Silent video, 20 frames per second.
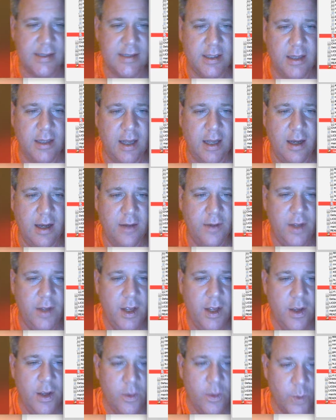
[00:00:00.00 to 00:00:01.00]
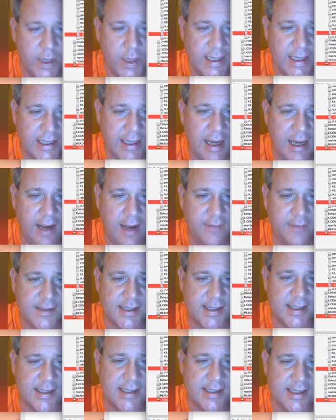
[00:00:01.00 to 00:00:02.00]
cloud. We did have
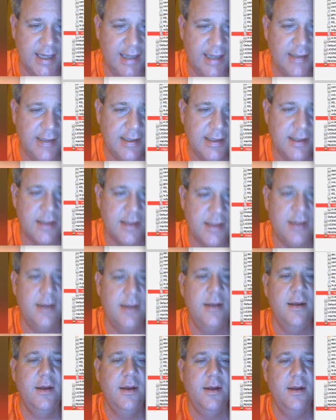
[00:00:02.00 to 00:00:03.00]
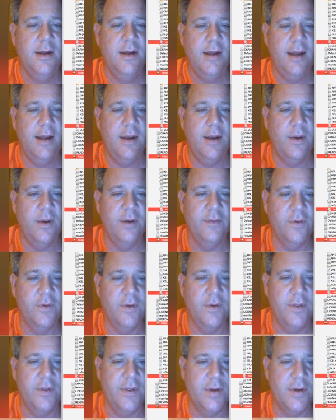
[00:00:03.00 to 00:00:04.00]
success.
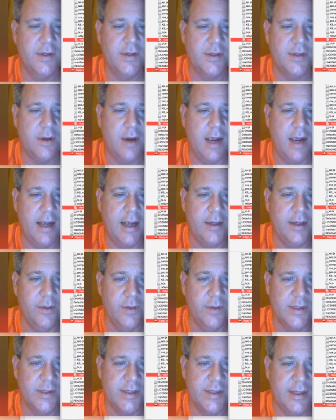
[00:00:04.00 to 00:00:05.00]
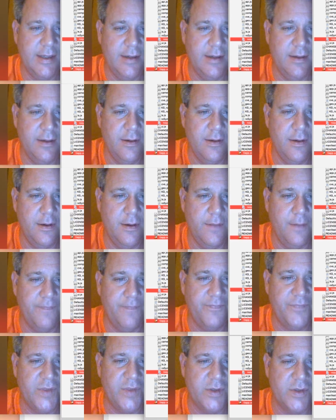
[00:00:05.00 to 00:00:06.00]
However, there's our accuracy.
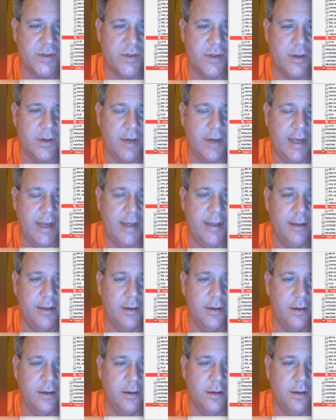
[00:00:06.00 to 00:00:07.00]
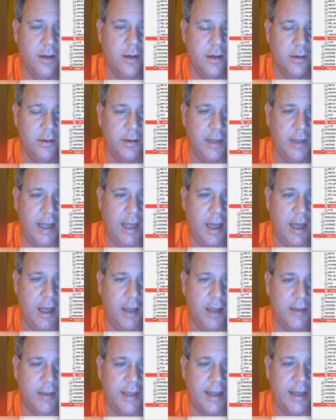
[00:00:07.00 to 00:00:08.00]
There's our heading and our
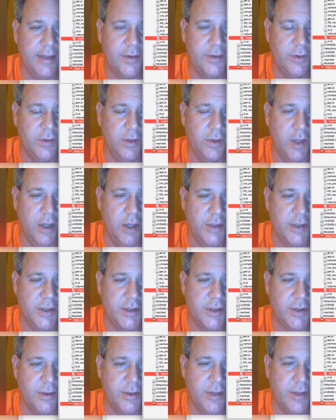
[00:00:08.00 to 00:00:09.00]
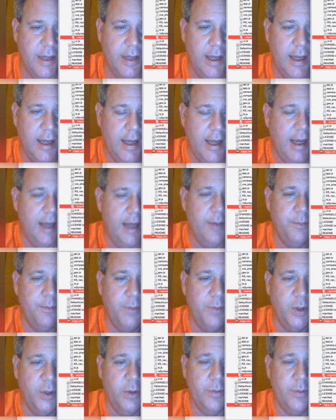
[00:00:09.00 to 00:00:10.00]
latitude and longitude. And
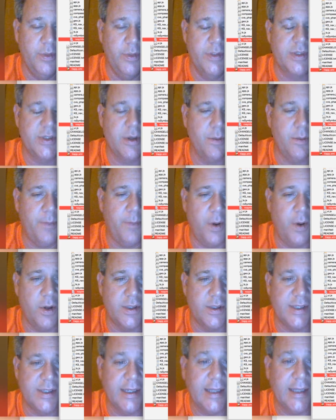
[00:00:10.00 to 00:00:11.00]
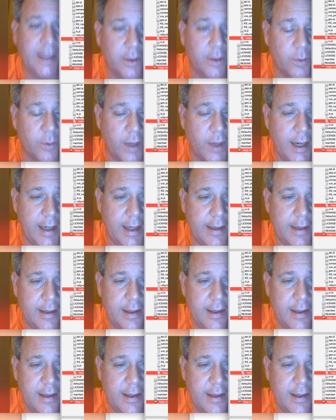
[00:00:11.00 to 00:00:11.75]
boom, you start parsing an array.